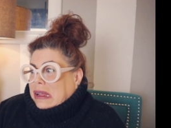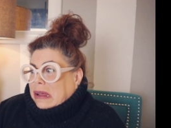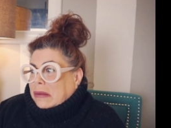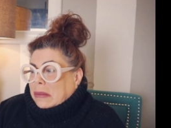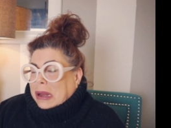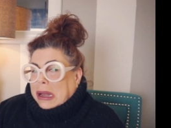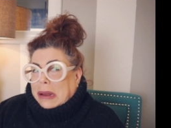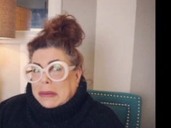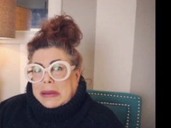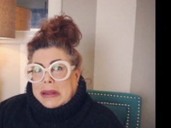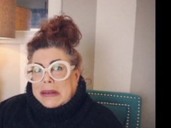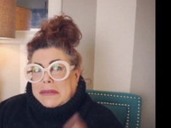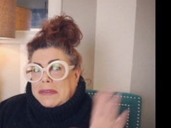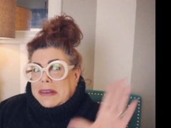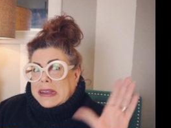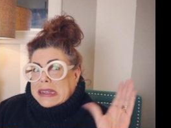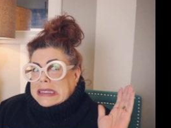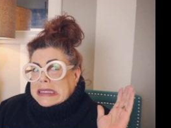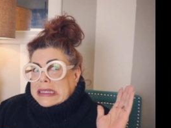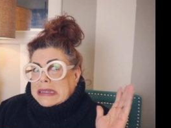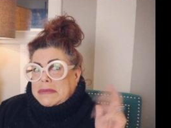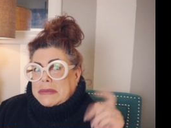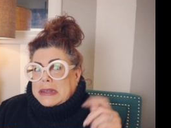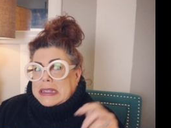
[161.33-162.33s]
I mean, I'm
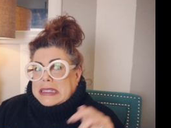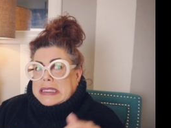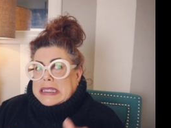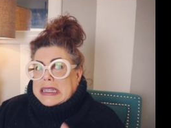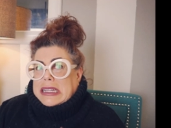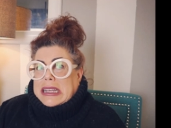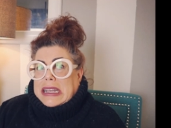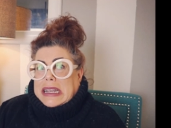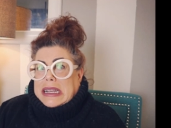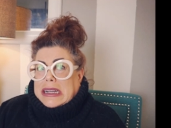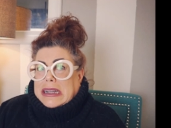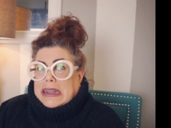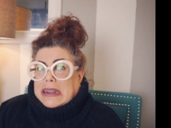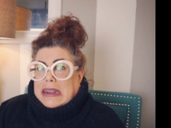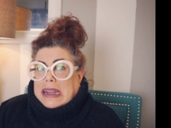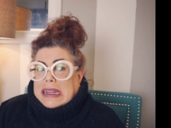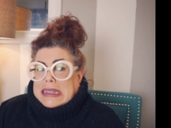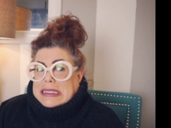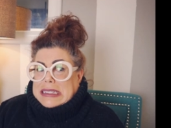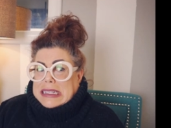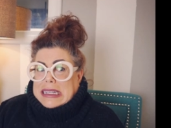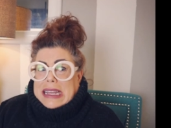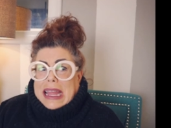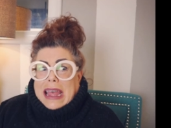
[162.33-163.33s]
confessing my sin here.
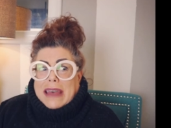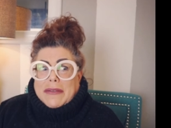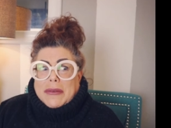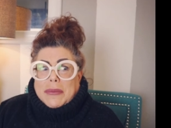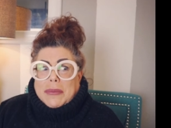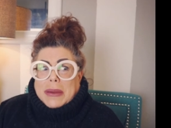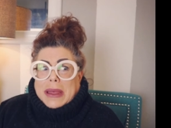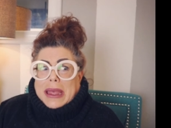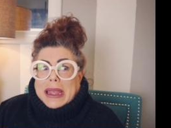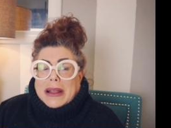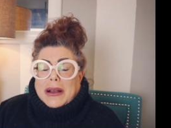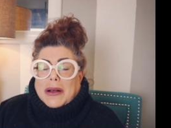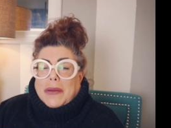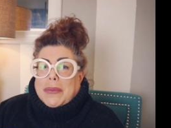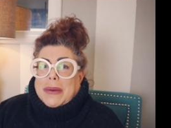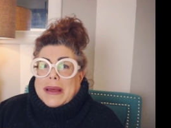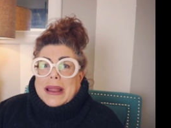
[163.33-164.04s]
I did have a bagel,